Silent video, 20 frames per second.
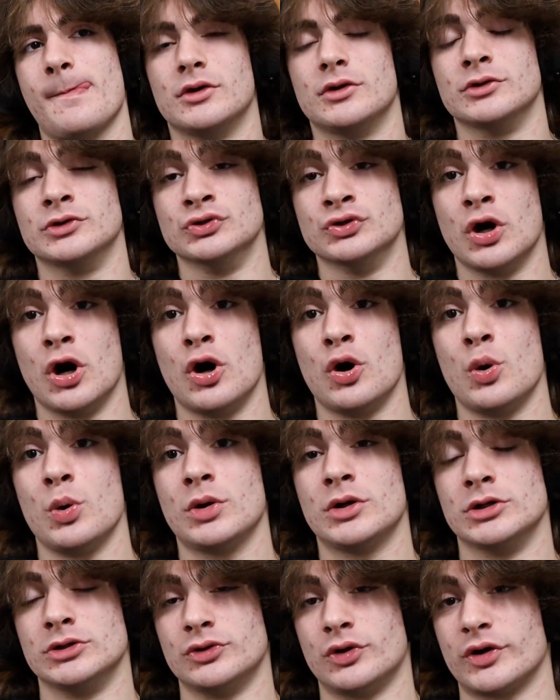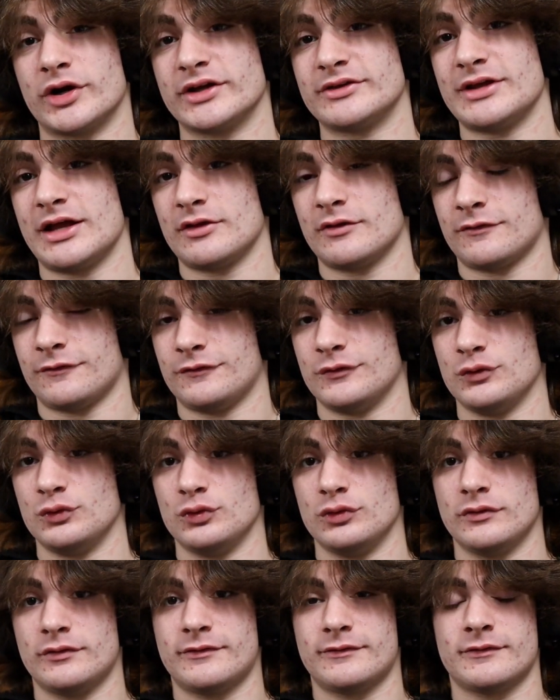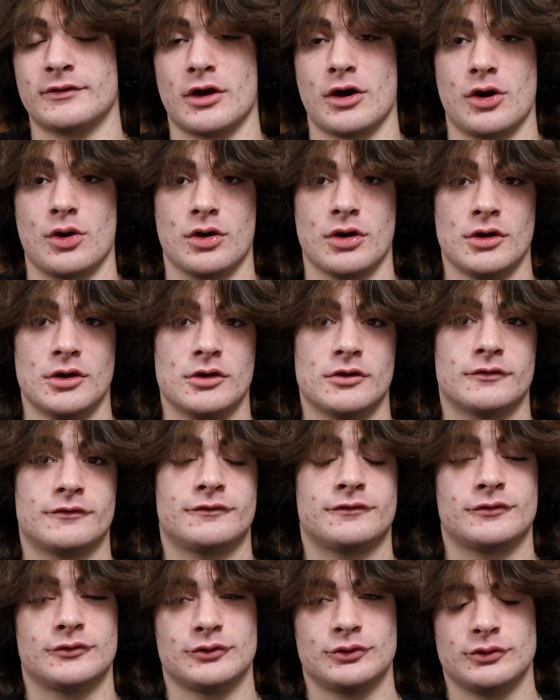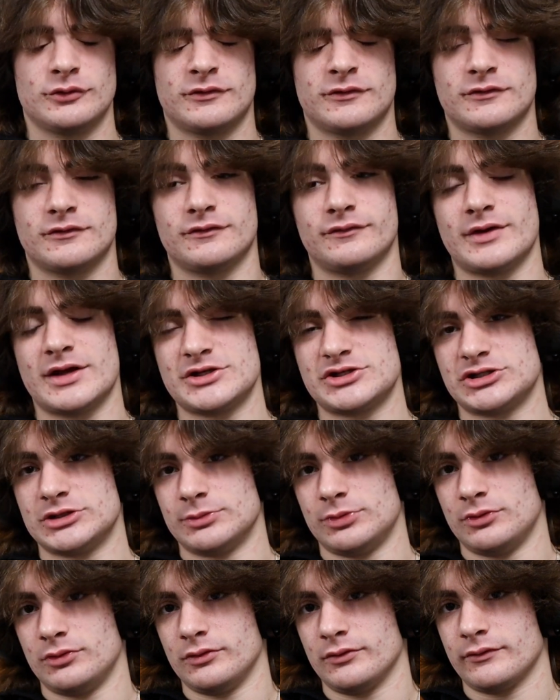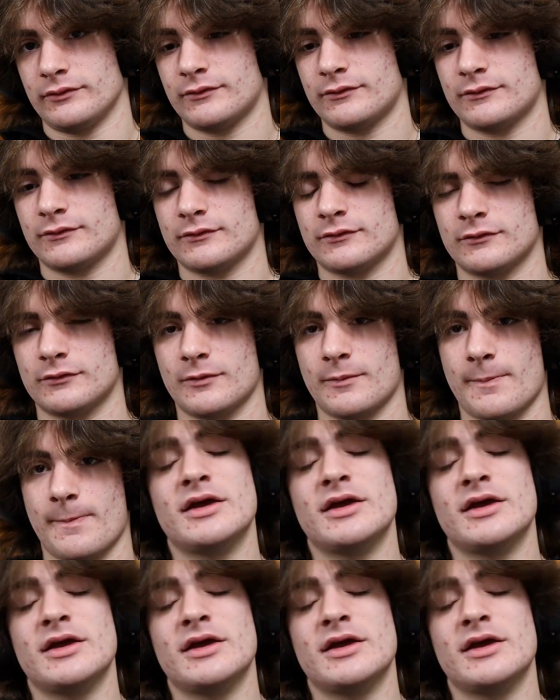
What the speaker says: low caloric dense foods, so fruits, vegetables.